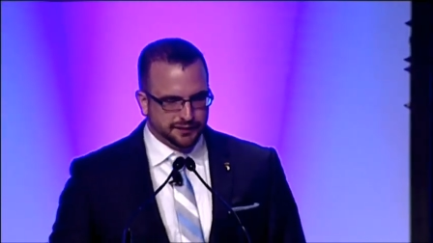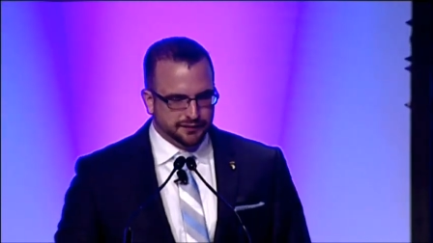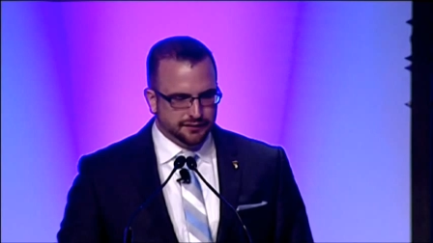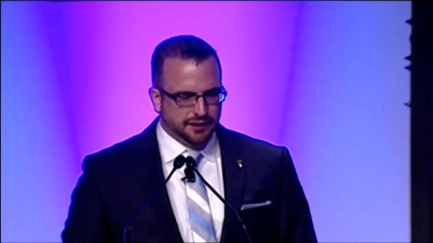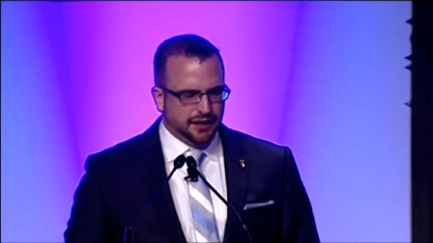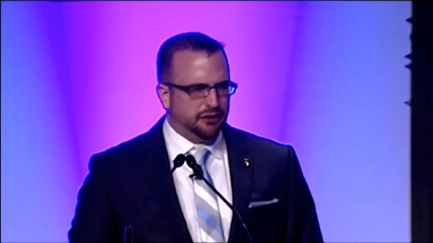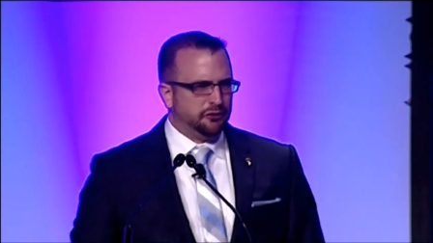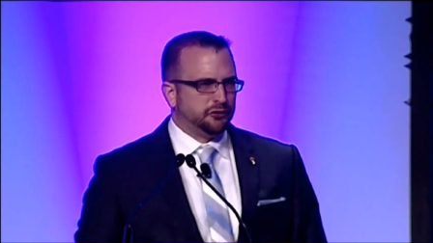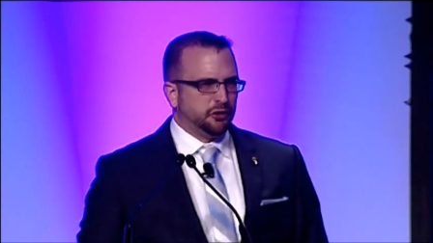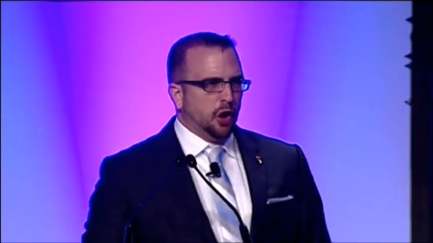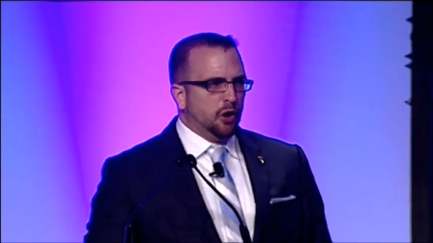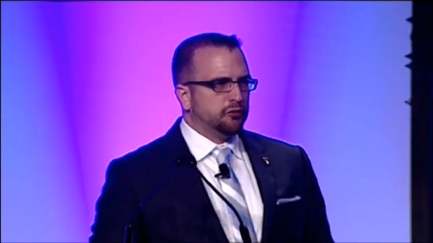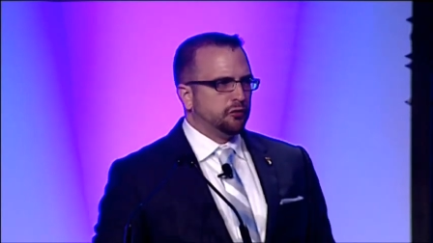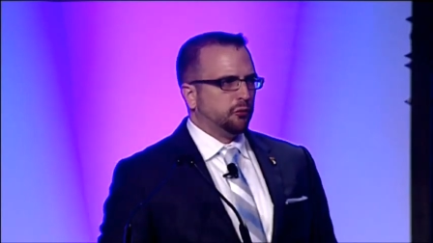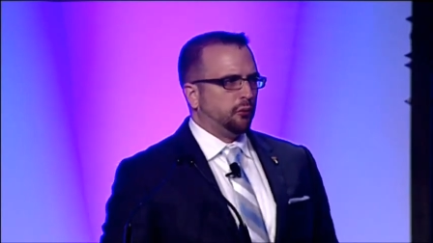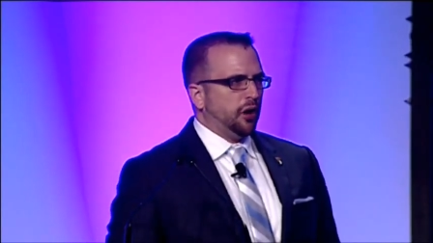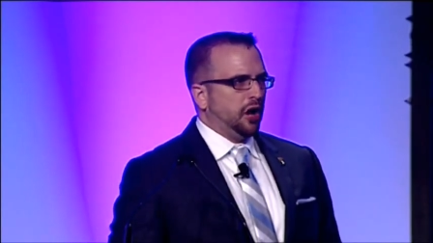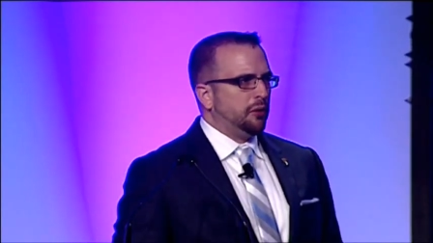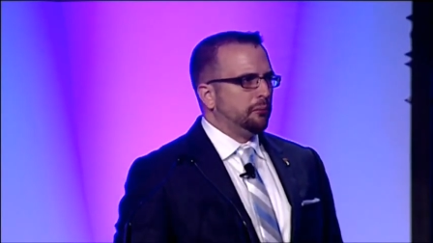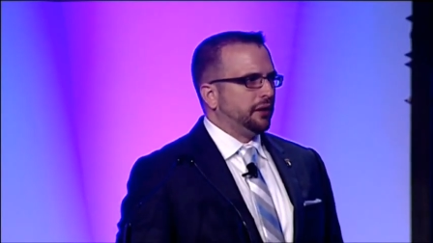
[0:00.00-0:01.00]

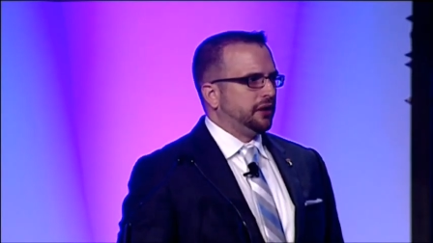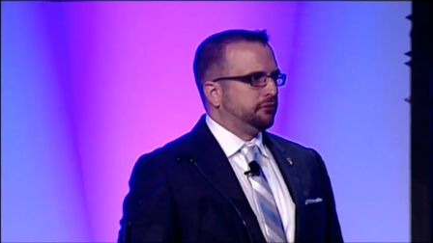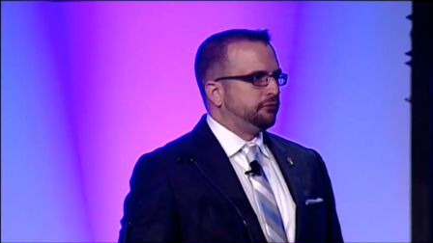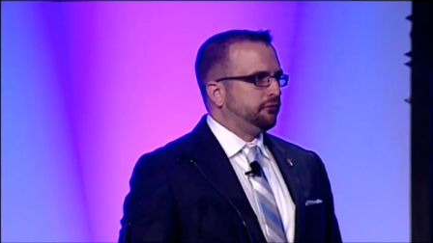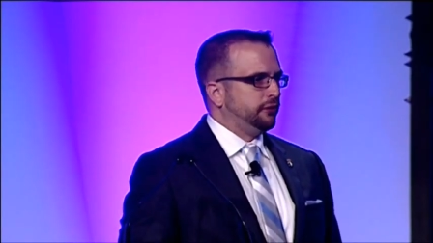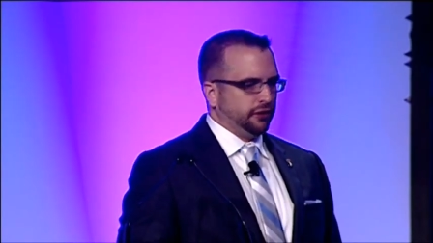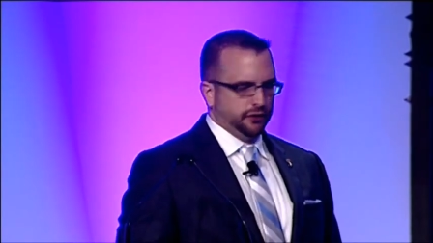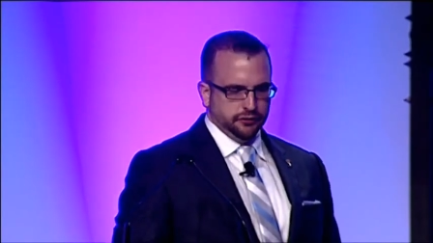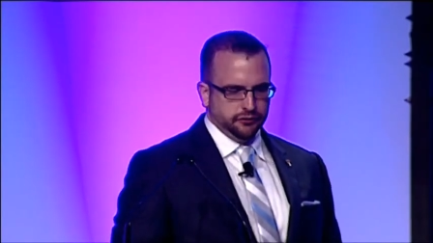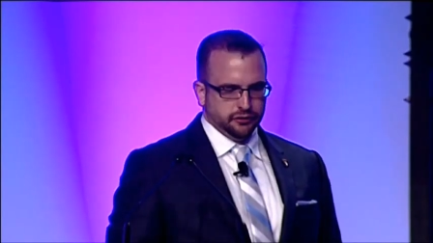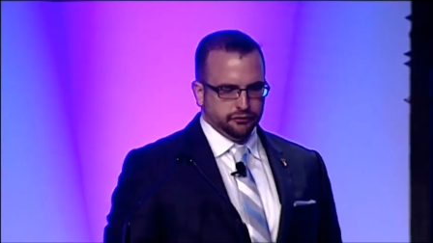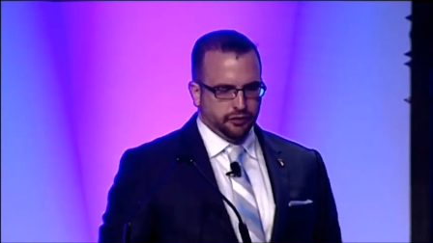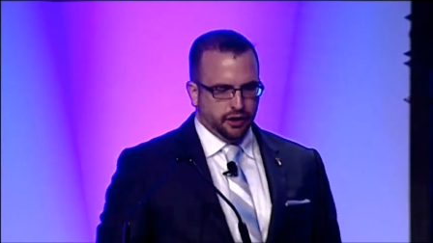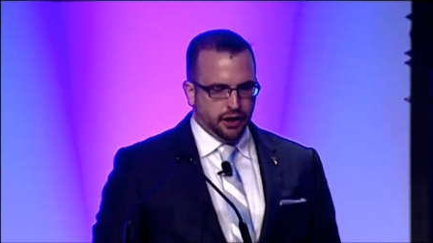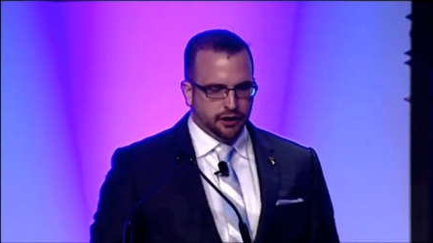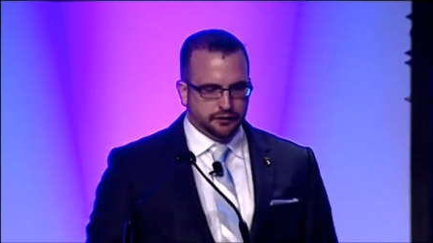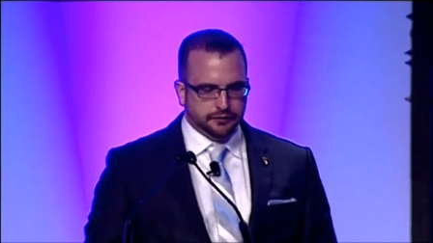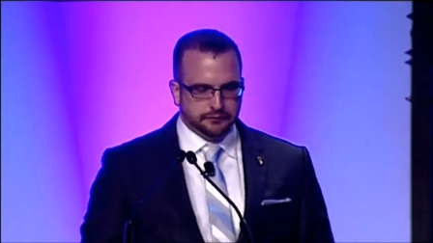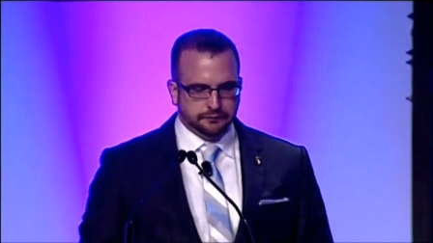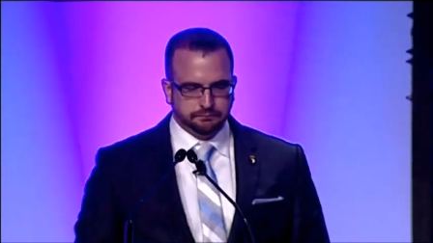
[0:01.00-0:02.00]
overwhelmed by feelings of
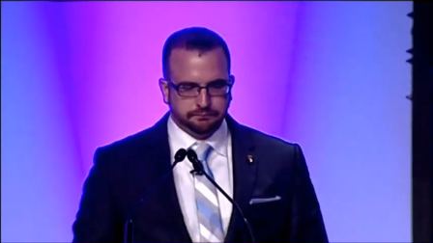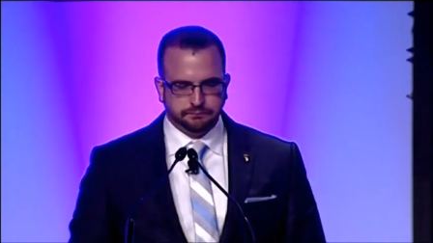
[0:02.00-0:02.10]
honor,